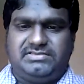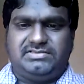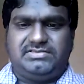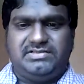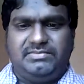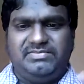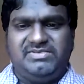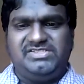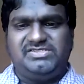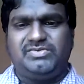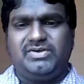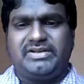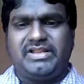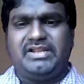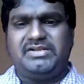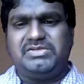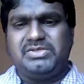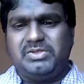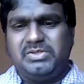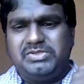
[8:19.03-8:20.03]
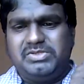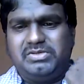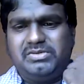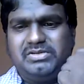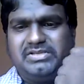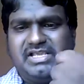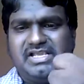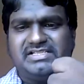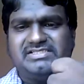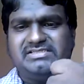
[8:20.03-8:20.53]
Symbols, what I told you.
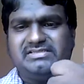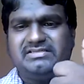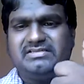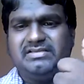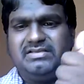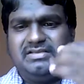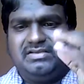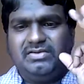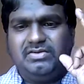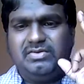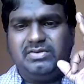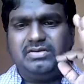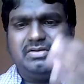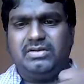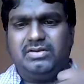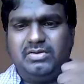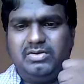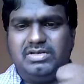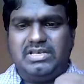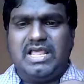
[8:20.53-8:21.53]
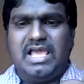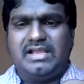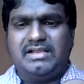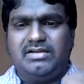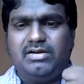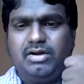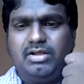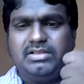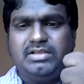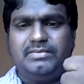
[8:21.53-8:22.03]
Yes, good
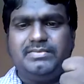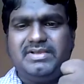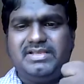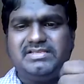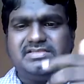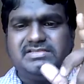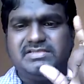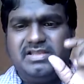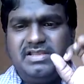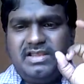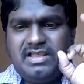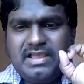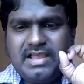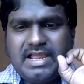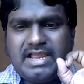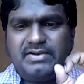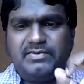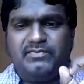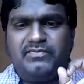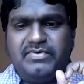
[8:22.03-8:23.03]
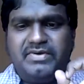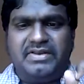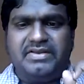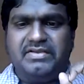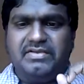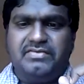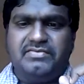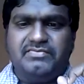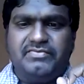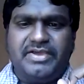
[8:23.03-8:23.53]
luck, all the best, and
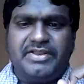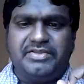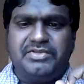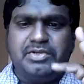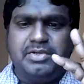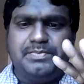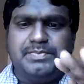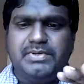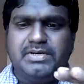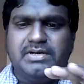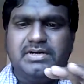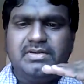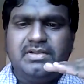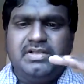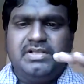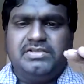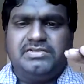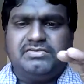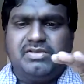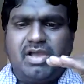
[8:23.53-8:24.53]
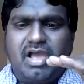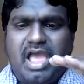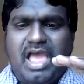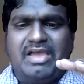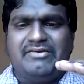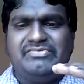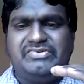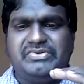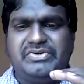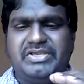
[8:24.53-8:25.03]
very, very super. So
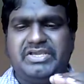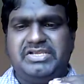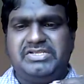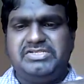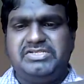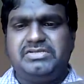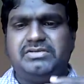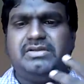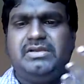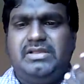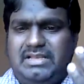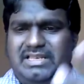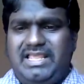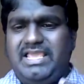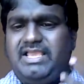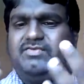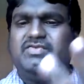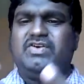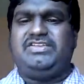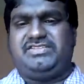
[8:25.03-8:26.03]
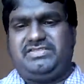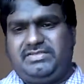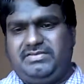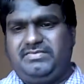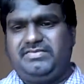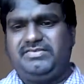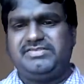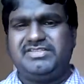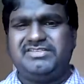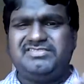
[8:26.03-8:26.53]
average. Likewise,
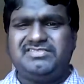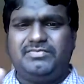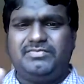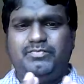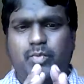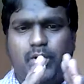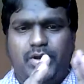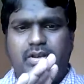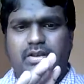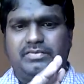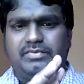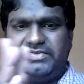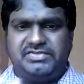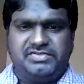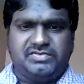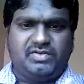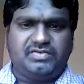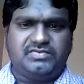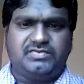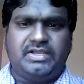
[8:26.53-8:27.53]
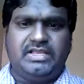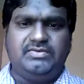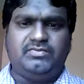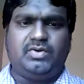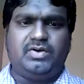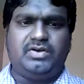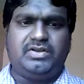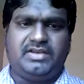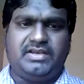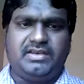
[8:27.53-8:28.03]
so some body language is also
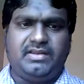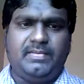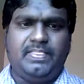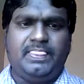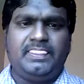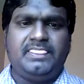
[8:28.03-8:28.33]
involved in it.